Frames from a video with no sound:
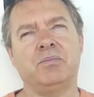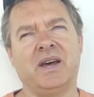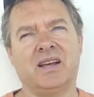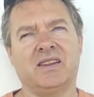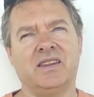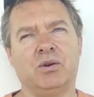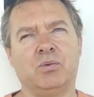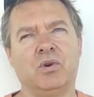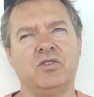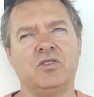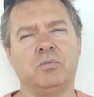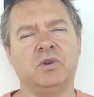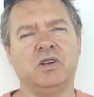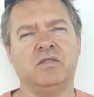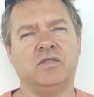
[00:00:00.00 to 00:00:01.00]
back, there was
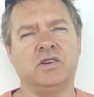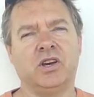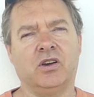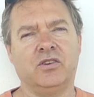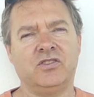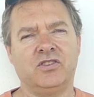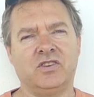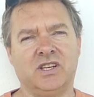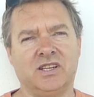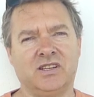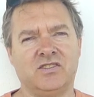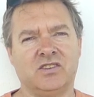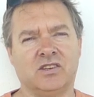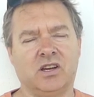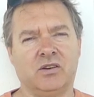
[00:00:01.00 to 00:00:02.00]
a bit of
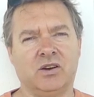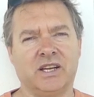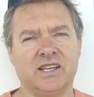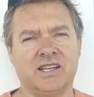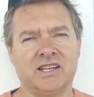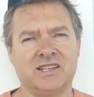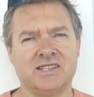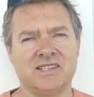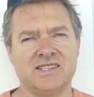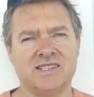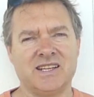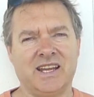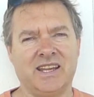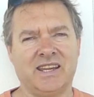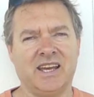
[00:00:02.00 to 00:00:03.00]
ghosting, so I can
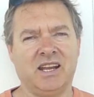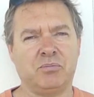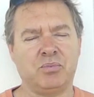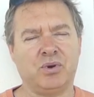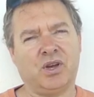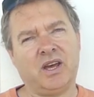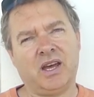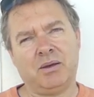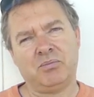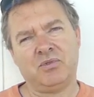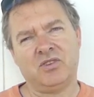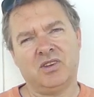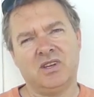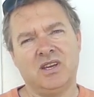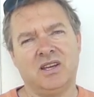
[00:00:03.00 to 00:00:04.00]
understand that perhaps.